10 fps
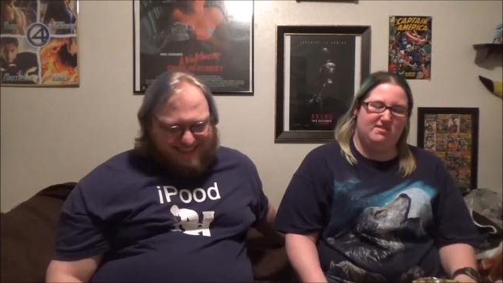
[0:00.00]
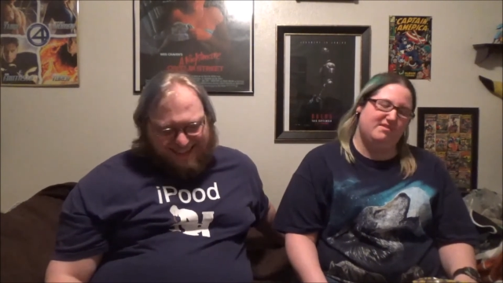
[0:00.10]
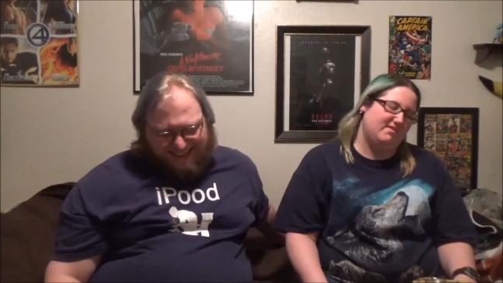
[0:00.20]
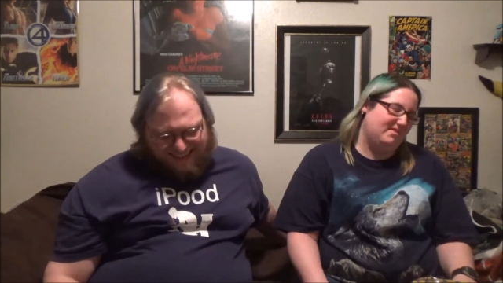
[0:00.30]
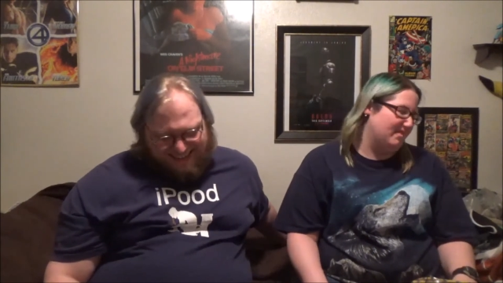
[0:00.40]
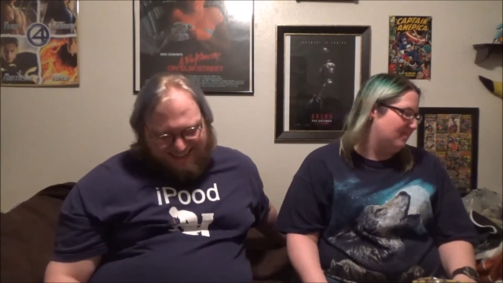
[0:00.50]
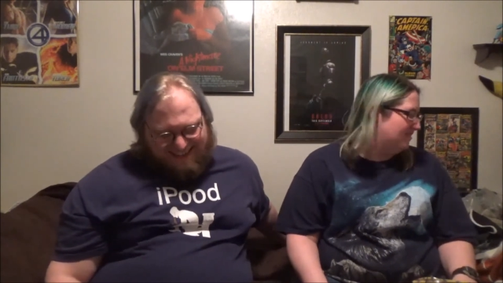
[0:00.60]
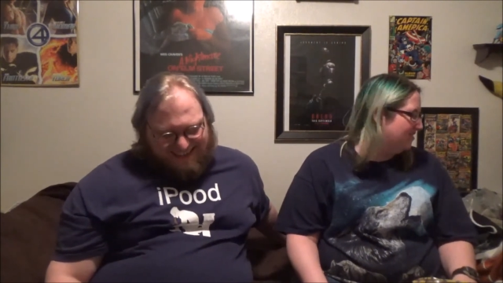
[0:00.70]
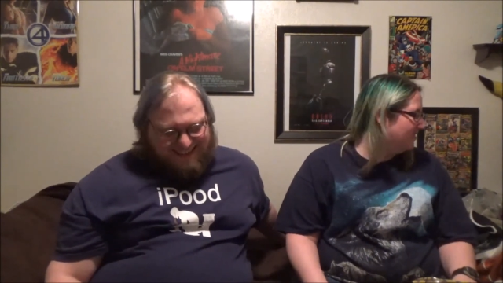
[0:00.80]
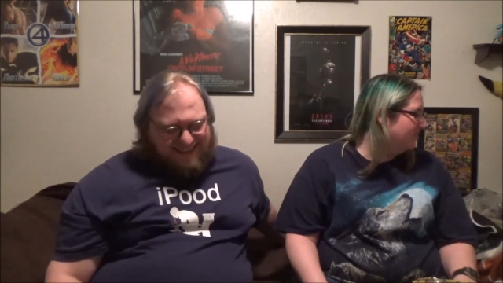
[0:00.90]

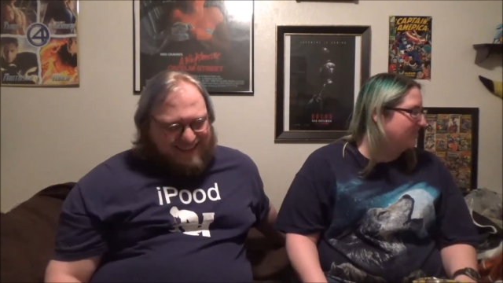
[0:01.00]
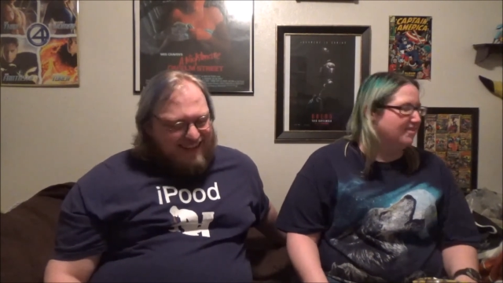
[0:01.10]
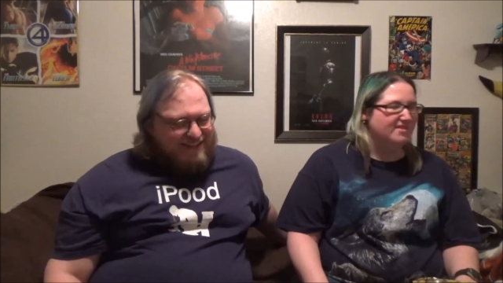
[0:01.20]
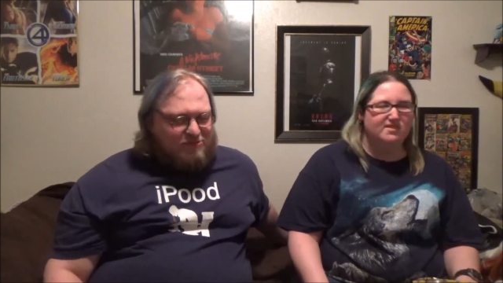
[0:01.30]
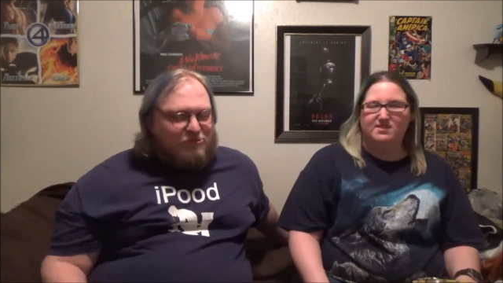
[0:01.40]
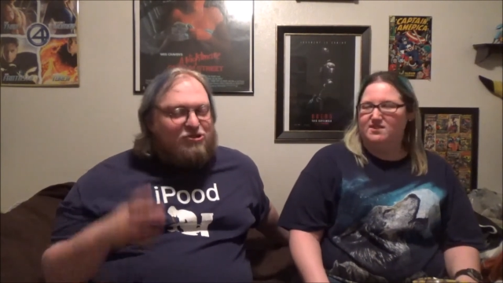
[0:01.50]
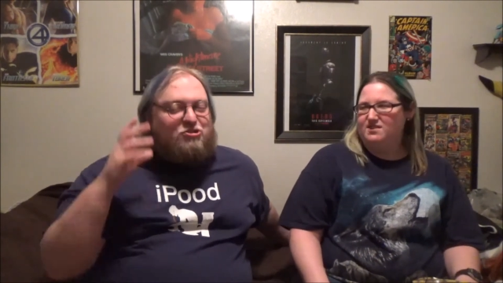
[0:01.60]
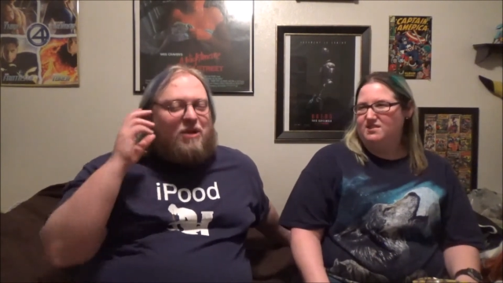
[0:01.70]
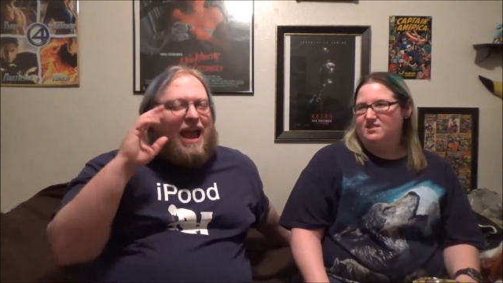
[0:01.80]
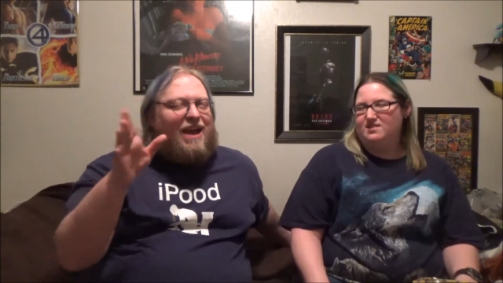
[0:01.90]
Speaker 1: it's one of those
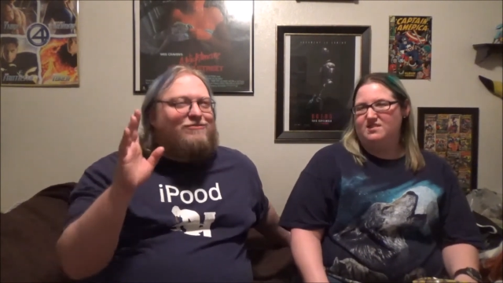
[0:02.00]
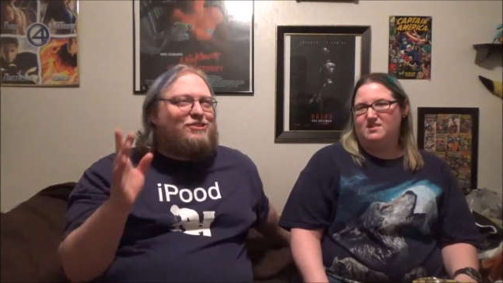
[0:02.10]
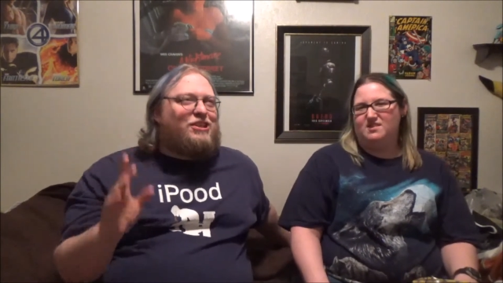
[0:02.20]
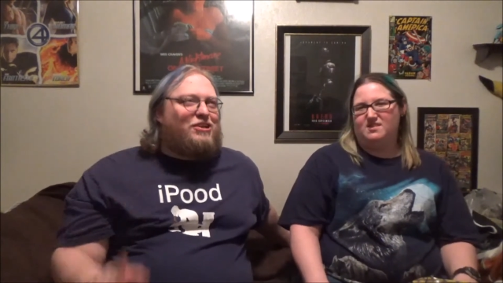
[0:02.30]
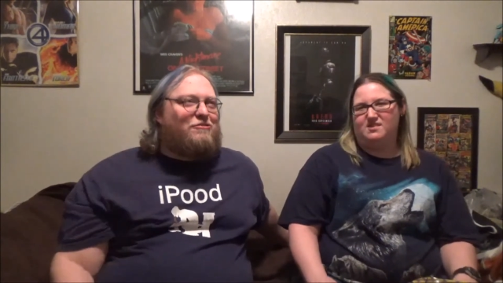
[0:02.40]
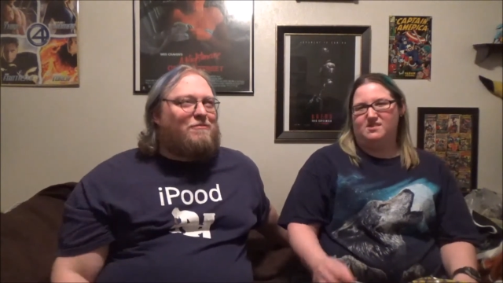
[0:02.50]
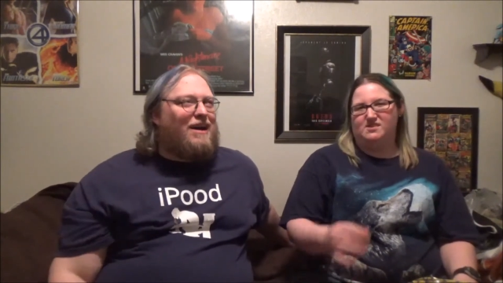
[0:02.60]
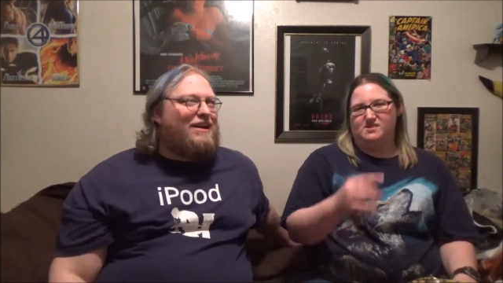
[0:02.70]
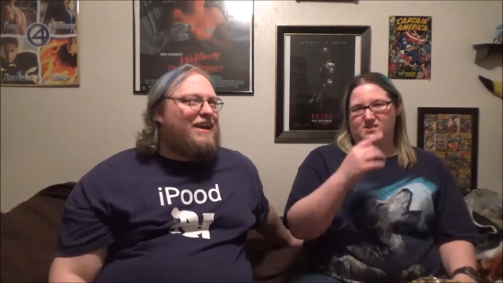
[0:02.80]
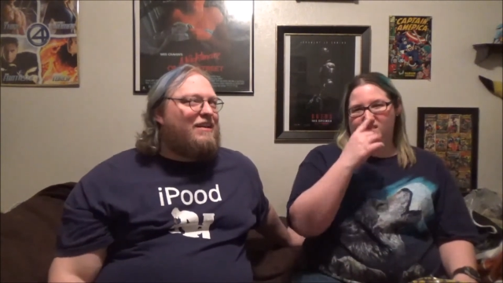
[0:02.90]
you have to take your
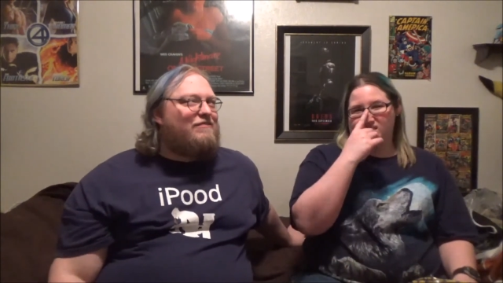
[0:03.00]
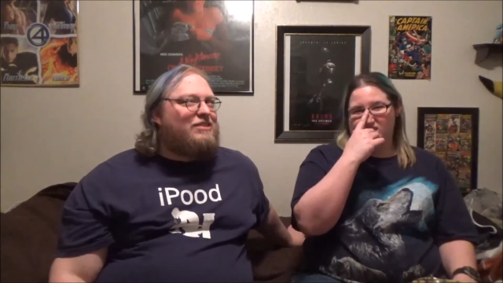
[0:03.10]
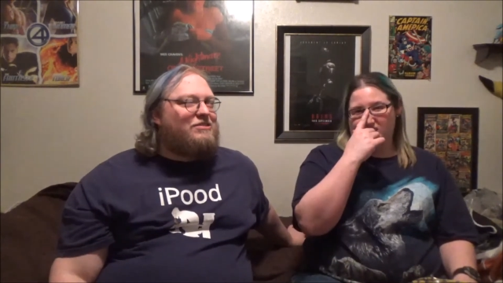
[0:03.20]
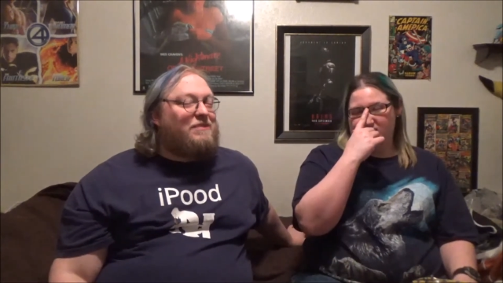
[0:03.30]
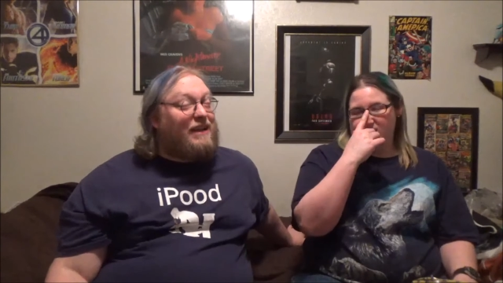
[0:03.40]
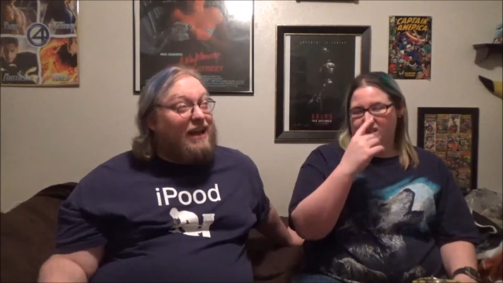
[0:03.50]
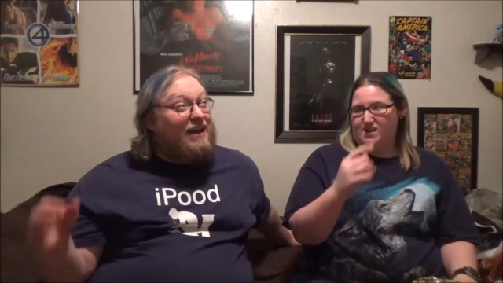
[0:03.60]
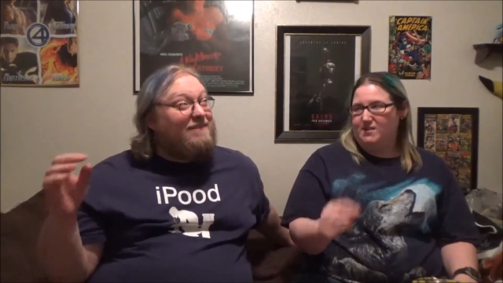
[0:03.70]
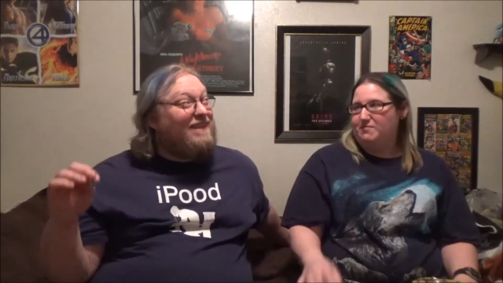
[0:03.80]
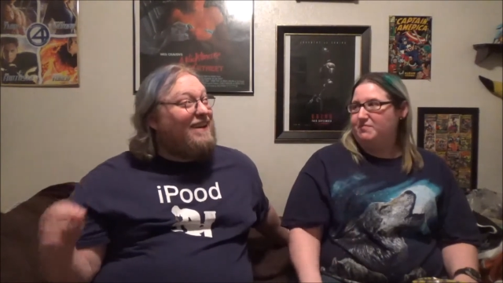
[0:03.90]
mind out of it and be like,
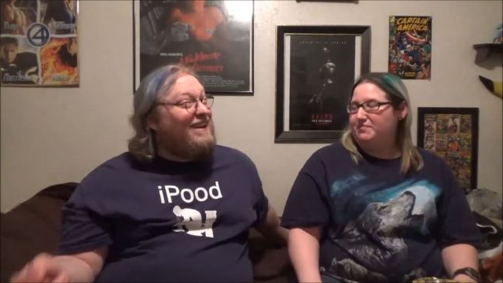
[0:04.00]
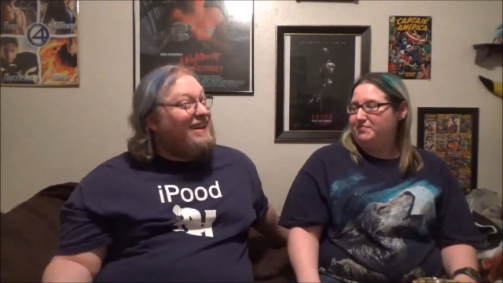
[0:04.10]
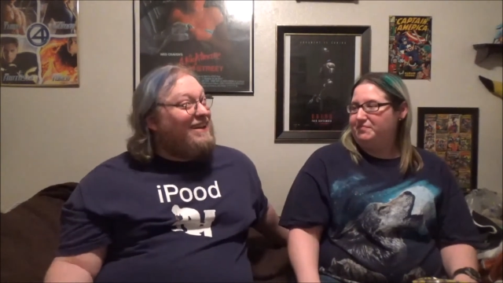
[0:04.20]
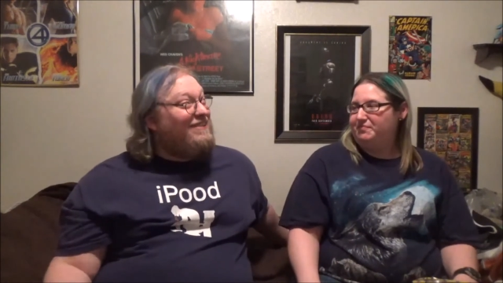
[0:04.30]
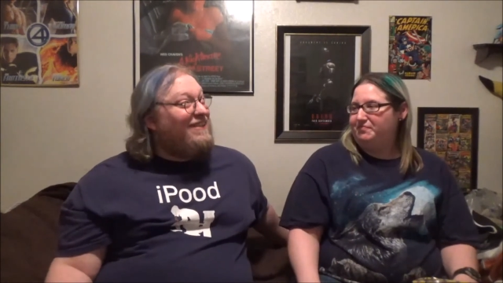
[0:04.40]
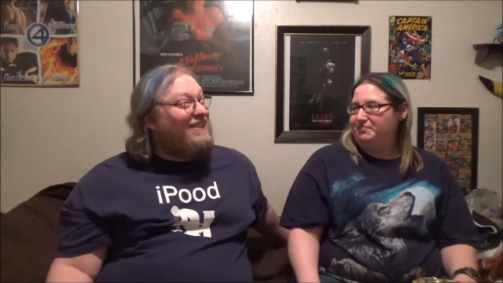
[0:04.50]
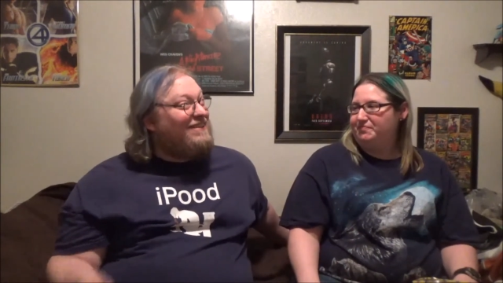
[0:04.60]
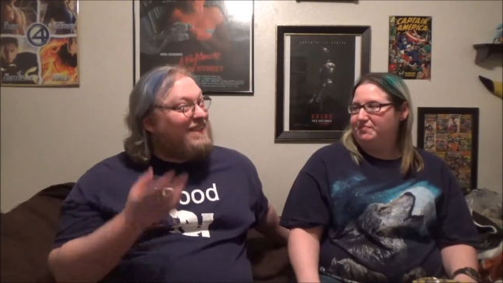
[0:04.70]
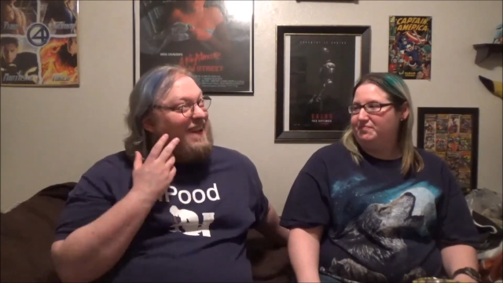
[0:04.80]
I'm not eating crickets.